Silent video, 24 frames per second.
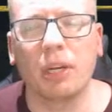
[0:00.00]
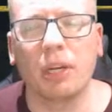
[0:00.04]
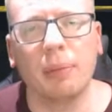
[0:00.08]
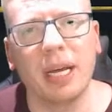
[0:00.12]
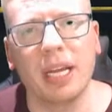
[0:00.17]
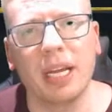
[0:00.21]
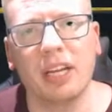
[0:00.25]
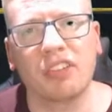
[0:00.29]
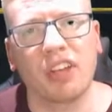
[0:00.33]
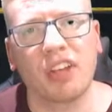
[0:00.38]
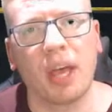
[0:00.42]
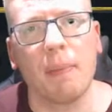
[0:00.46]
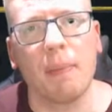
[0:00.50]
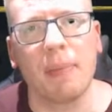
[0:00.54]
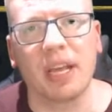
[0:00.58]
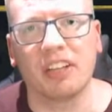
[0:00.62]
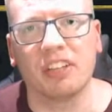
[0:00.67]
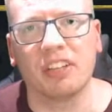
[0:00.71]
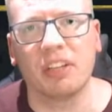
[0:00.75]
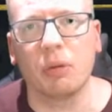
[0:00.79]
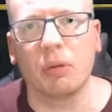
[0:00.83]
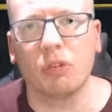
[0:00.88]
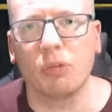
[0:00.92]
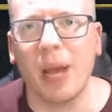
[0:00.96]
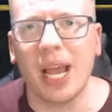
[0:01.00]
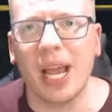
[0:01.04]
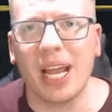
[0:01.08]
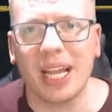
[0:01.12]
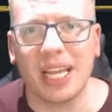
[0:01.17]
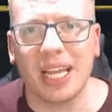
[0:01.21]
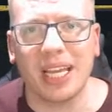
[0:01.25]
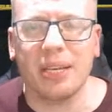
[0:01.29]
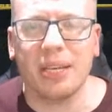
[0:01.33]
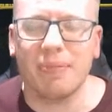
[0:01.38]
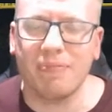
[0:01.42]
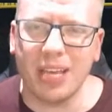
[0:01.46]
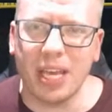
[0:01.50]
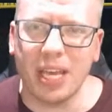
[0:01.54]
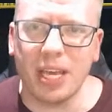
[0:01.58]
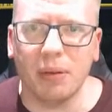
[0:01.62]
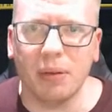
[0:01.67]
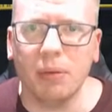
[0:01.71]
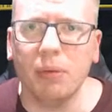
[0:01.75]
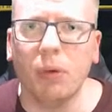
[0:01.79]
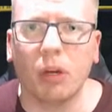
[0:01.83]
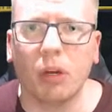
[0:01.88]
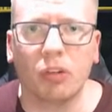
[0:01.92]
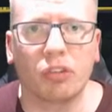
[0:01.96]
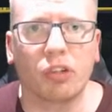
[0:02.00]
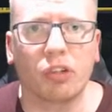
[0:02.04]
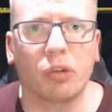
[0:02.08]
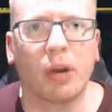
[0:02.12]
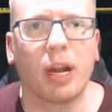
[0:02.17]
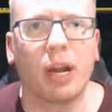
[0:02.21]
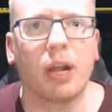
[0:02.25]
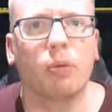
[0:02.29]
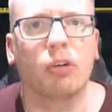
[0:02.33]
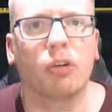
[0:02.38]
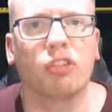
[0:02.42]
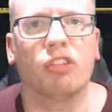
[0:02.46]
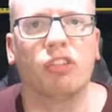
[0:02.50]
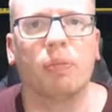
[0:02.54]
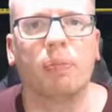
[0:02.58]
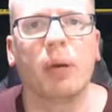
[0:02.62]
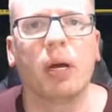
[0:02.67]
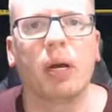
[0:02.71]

And when I say mixed, it was mainly, it wasn't great, was it?